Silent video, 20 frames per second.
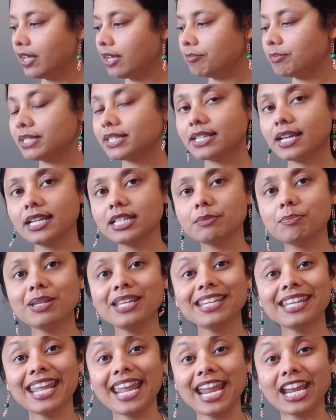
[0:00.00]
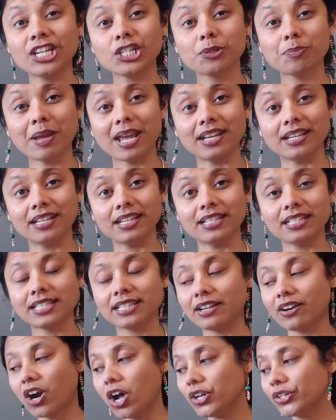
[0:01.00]
Besides being cage pendants,
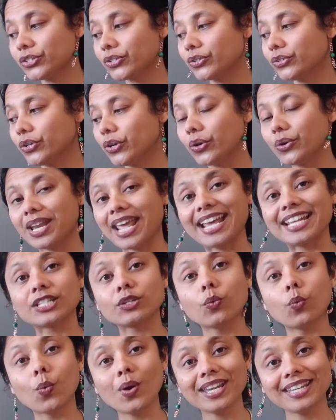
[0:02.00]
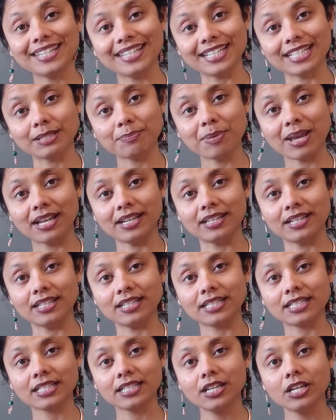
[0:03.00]
they're also known as witness
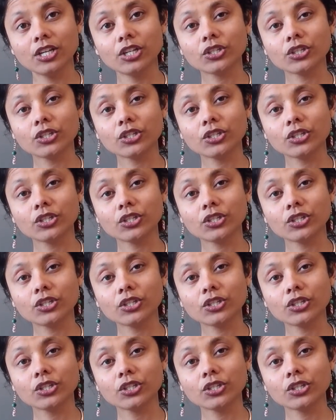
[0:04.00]
pendants.